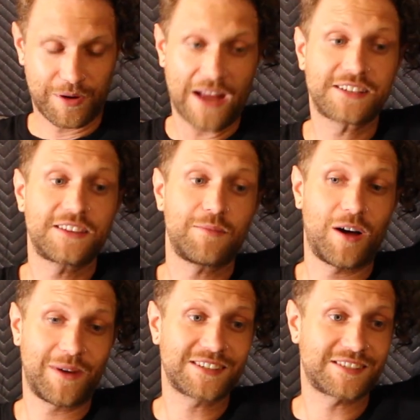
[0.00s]
But I did them
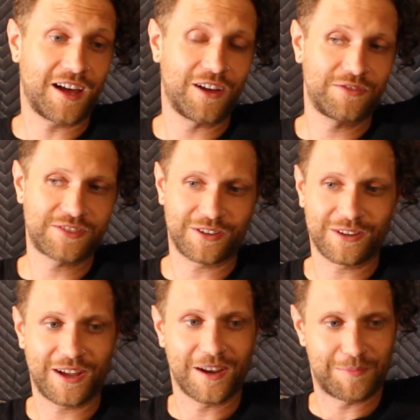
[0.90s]
all myself, so
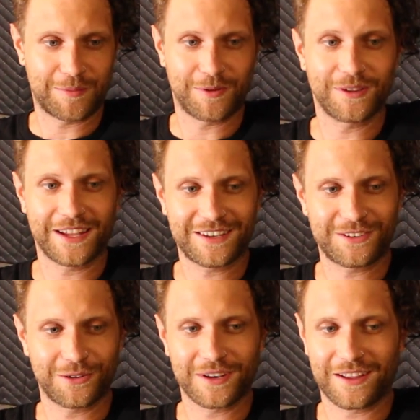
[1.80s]
a lot of people like
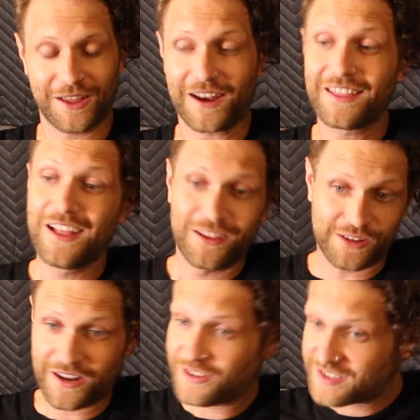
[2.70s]
don't. A lot
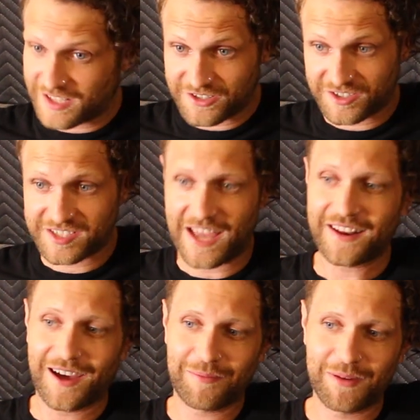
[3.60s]
of those things are
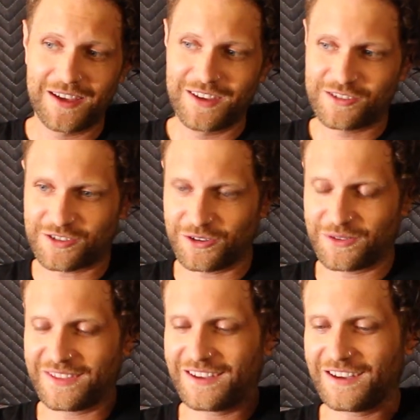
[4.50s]
set up
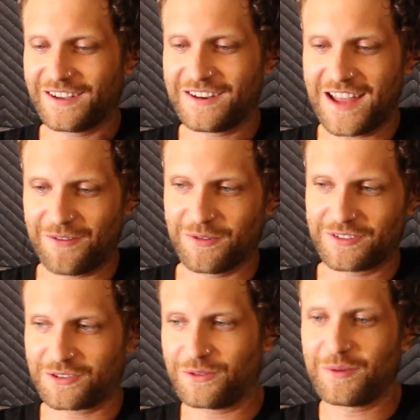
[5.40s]
so
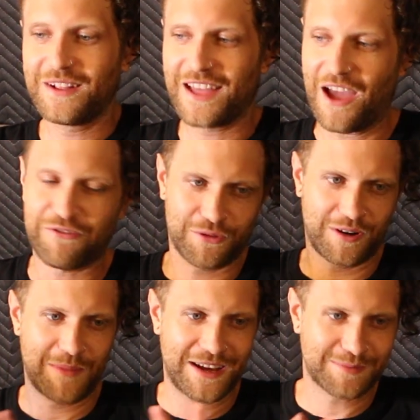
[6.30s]
so
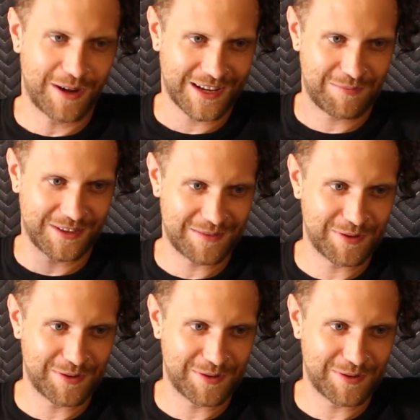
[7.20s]
everyone makes money but the